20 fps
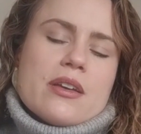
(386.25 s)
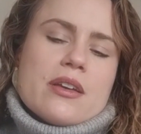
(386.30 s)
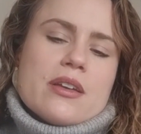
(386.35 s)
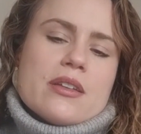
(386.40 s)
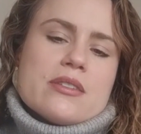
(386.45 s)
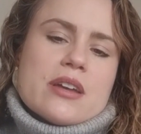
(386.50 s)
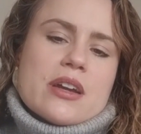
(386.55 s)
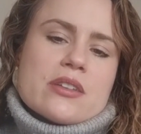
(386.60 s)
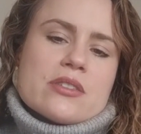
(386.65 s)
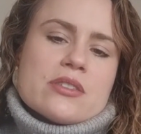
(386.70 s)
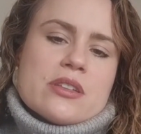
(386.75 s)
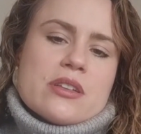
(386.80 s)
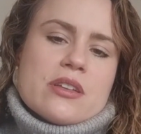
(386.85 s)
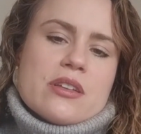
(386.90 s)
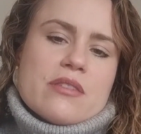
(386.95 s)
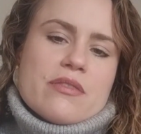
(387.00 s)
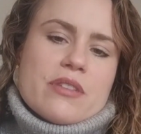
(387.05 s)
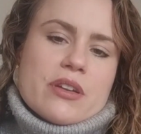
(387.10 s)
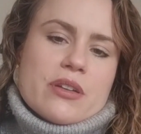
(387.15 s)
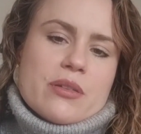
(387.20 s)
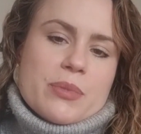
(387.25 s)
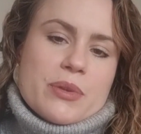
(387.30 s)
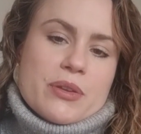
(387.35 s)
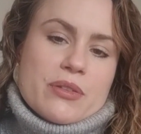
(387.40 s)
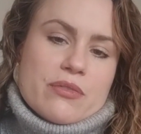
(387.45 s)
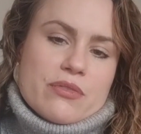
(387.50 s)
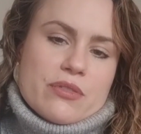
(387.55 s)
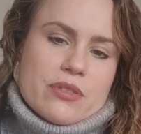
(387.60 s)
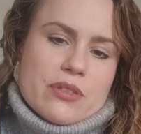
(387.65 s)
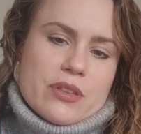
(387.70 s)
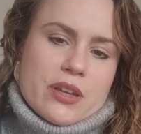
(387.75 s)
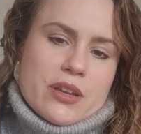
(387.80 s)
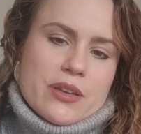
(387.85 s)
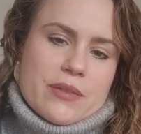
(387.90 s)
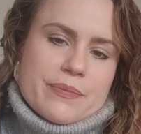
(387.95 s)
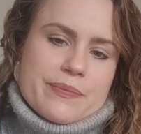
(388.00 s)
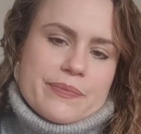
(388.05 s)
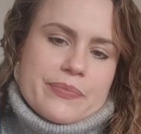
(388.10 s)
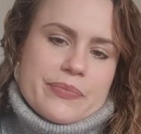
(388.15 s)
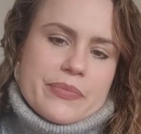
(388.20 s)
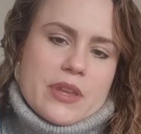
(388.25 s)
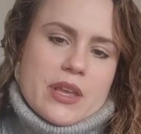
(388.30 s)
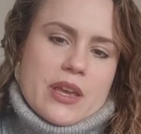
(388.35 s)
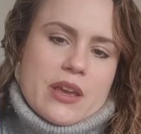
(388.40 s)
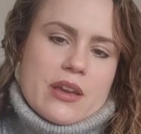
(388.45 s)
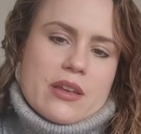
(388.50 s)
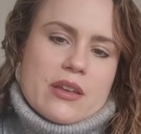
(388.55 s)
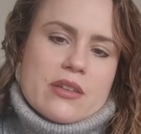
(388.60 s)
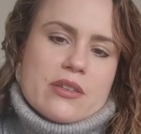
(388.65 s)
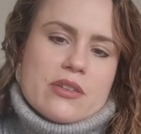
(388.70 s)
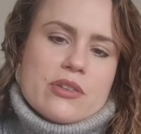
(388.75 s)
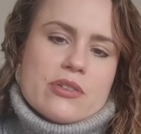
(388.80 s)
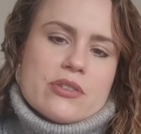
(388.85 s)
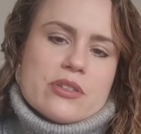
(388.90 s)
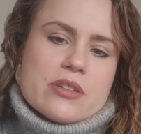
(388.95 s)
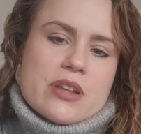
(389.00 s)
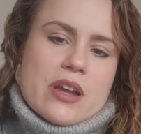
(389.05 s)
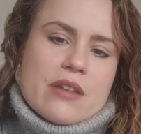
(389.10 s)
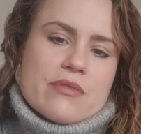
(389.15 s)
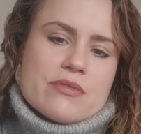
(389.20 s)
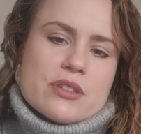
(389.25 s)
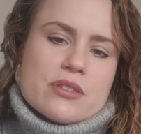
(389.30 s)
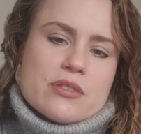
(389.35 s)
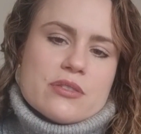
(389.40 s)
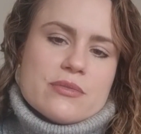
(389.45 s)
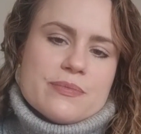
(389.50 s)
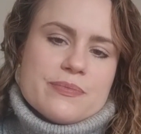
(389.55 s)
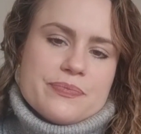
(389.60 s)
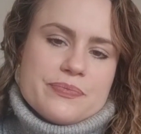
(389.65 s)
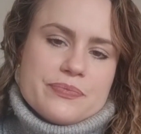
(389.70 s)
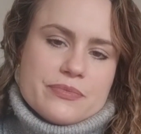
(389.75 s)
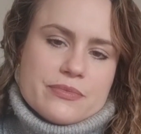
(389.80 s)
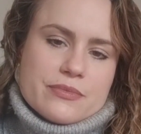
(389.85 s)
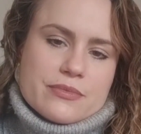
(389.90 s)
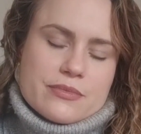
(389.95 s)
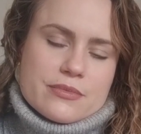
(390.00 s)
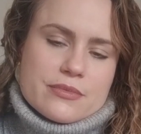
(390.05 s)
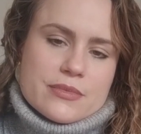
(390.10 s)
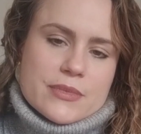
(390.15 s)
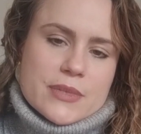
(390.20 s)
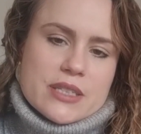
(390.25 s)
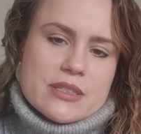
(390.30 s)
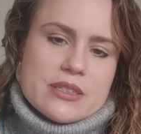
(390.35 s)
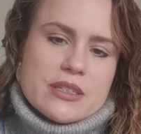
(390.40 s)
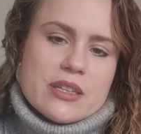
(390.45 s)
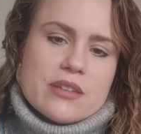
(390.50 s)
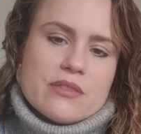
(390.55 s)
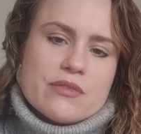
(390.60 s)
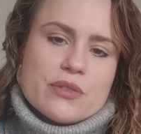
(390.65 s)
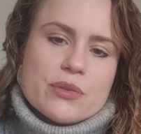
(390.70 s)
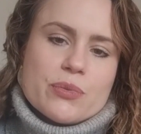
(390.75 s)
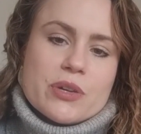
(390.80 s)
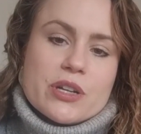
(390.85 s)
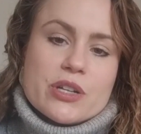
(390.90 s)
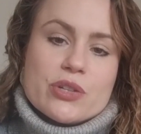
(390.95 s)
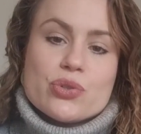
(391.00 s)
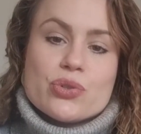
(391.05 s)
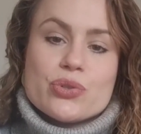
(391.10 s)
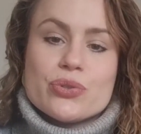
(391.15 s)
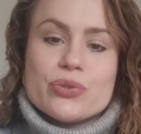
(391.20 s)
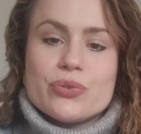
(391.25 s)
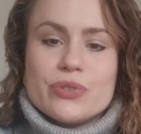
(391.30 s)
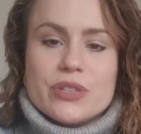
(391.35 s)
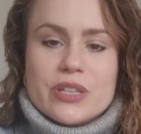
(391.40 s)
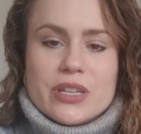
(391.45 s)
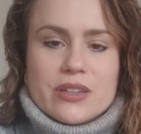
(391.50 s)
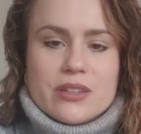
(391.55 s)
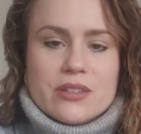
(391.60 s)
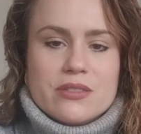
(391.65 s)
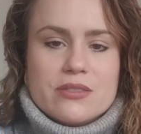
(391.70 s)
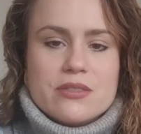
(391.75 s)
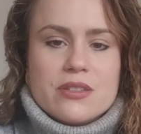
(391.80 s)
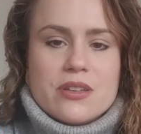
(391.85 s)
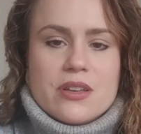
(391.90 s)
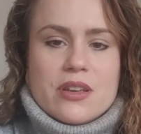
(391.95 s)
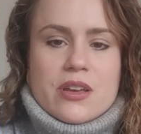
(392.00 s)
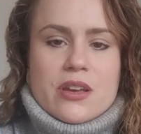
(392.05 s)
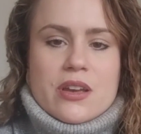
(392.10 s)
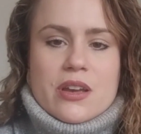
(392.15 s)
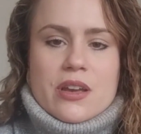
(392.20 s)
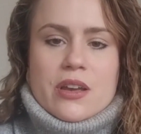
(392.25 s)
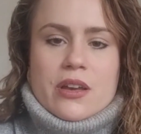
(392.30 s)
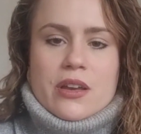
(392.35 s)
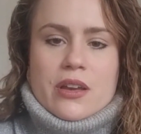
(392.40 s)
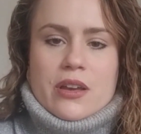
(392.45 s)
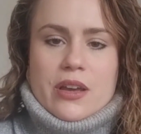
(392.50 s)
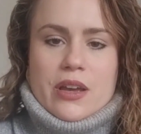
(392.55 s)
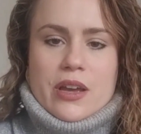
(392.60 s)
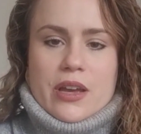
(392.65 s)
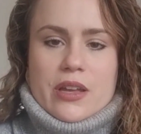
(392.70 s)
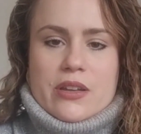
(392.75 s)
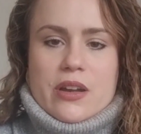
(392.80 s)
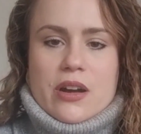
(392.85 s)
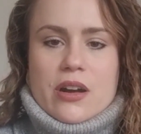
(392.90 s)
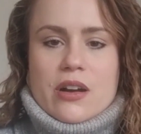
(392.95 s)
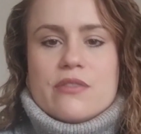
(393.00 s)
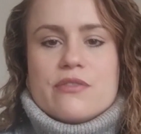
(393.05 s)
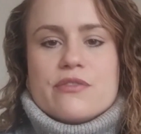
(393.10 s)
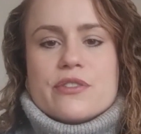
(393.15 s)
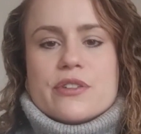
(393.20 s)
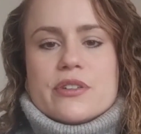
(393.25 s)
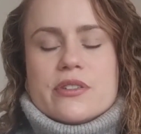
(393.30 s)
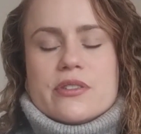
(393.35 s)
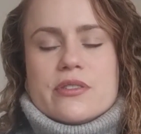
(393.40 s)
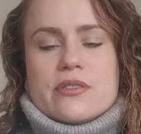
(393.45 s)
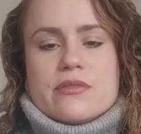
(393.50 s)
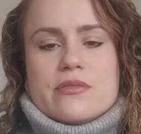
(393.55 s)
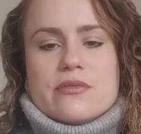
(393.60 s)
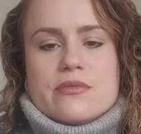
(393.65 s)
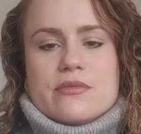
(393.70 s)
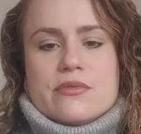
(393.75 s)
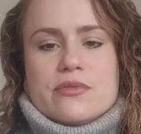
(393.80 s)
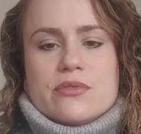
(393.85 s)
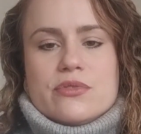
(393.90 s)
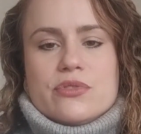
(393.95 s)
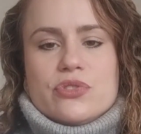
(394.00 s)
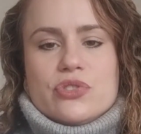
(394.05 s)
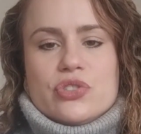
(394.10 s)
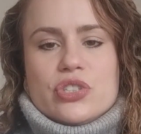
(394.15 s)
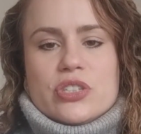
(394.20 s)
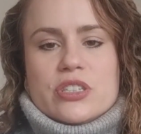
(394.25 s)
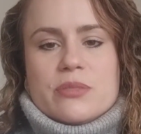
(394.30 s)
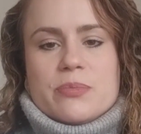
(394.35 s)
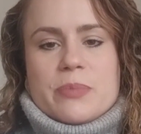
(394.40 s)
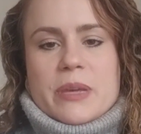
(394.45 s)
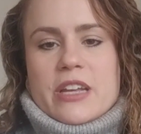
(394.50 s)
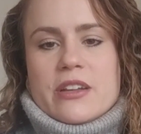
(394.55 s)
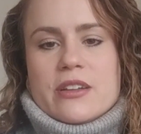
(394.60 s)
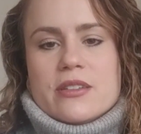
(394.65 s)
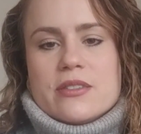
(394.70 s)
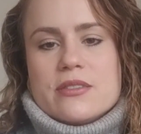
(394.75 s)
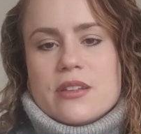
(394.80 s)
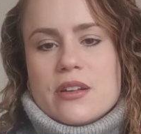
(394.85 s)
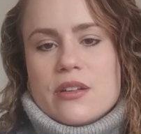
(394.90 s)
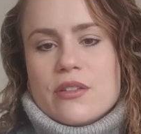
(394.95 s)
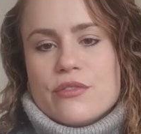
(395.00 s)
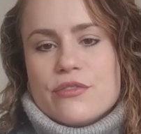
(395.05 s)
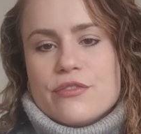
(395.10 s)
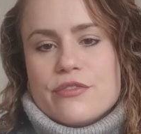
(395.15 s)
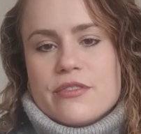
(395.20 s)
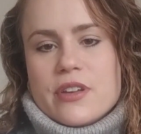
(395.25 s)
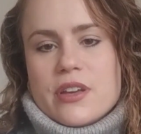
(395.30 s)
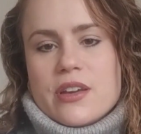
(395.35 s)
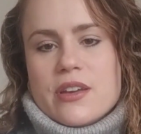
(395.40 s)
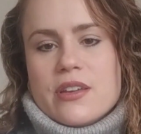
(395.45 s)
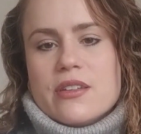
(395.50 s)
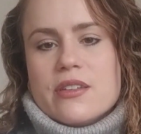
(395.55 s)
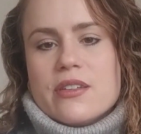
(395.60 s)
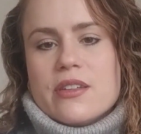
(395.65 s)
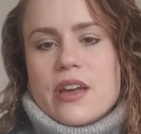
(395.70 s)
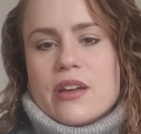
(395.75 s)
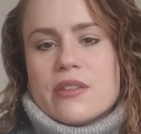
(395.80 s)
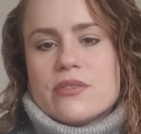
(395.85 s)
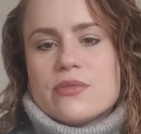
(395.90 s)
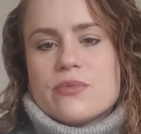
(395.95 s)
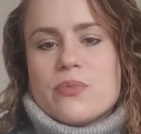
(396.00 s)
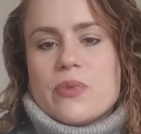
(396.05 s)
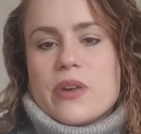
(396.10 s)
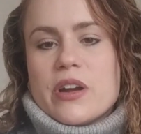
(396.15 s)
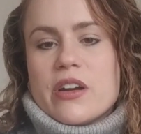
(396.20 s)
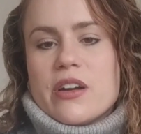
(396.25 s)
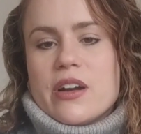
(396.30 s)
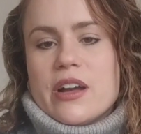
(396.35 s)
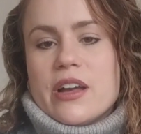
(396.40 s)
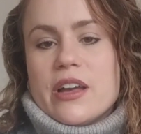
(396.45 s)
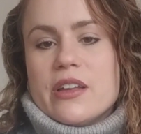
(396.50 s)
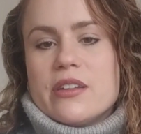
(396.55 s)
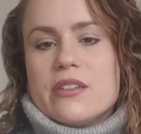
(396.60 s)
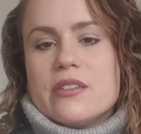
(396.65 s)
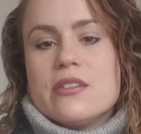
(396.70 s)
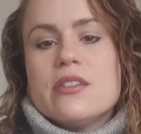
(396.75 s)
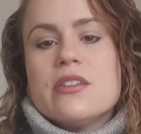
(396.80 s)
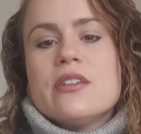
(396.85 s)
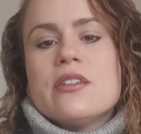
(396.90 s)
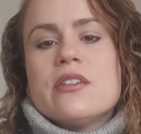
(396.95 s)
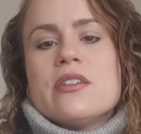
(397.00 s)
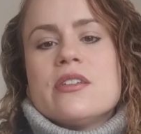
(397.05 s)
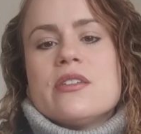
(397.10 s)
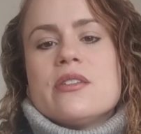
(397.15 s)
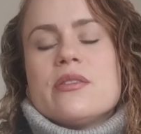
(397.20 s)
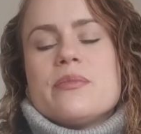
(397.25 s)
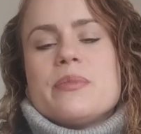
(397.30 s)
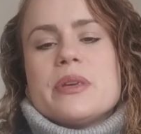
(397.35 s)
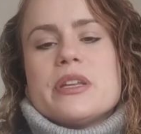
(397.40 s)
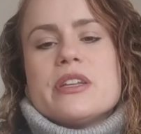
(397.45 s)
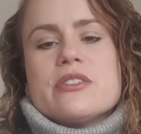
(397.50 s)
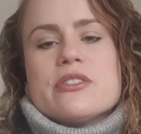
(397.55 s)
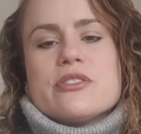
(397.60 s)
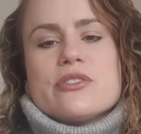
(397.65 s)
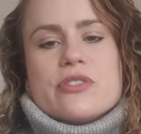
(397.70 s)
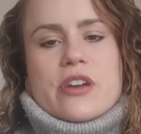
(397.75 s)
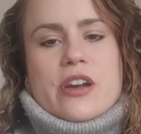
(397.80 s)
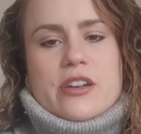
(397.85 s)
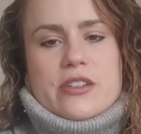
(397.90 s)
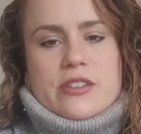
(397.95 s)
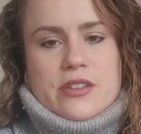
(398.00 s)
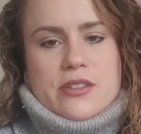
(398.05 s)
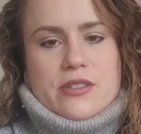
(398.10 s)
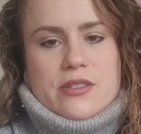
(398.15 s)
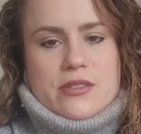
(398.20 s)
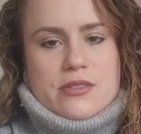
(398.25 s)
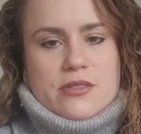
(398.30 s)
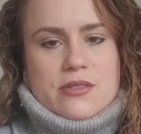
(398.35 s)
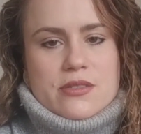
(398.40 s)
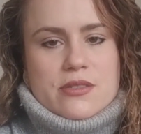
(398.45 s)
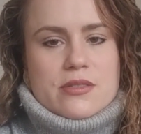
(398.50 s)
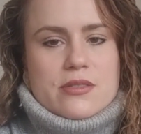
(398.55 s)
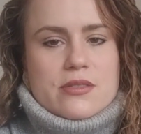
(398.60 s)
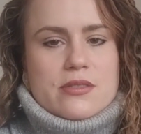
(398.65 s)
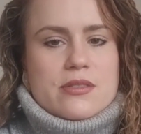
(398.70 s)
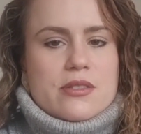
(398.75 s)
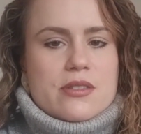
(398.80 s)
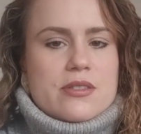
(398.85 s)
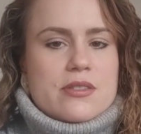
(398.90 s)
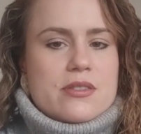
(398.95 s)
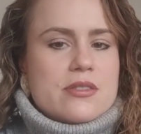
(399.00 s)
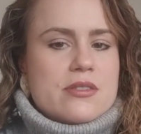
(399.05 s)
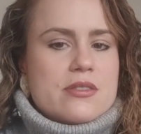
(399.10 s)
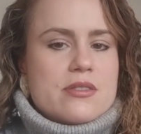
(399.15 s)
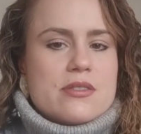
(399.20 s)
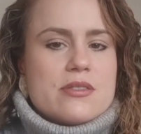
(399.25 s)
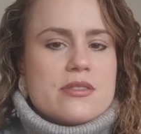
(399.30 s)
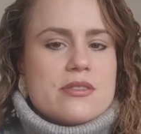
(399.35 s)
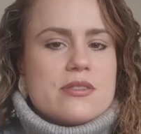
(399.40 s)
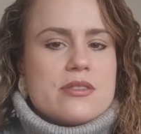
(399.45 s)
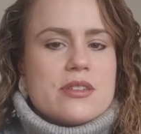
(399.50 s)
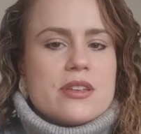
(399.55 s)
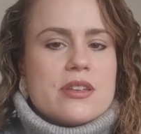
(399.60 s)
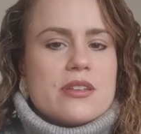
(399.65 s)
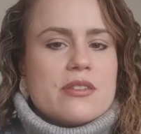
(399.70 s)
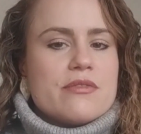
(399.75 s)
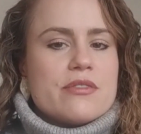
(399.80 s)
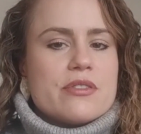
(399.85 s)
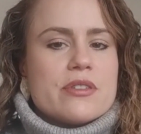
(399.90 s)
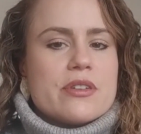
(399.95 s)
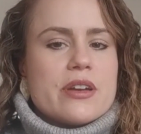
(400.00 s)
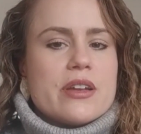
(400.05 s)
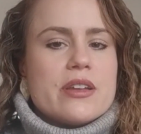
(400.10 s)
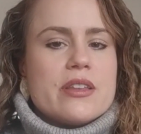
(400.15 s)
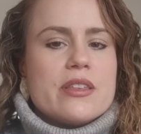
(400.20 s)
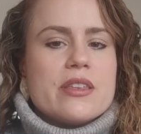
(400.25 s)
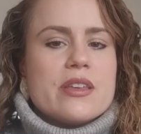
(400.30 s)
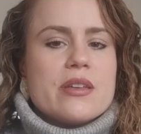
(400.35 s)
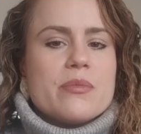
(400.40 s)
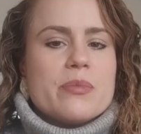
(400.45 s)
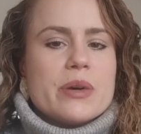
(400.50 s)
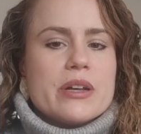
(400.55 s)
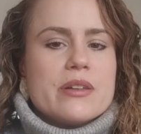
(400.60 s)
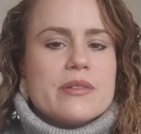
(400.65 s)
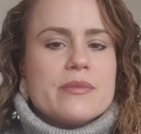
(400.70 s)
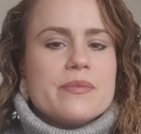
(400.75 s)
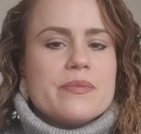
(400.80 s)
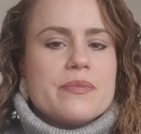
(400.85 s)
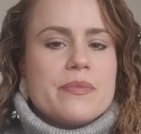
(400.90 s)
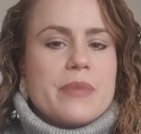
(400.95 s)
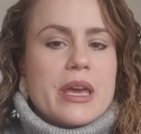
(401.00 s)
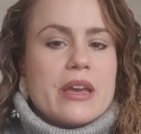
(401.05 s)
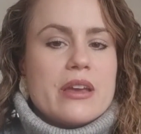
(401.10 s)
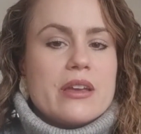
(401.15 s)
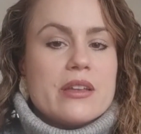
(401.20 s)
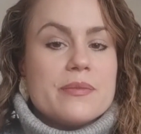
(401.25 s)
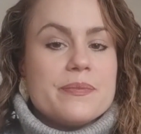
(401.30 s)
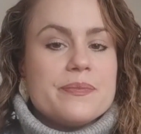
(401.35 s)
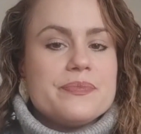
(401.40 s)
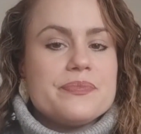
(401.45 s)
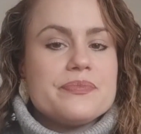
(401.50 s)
It's actually a very beautiful thing, and you just have to see it for what it truly is and not for just pain itself. And that's where I had been distracted, so I didn't see it for anything but pain.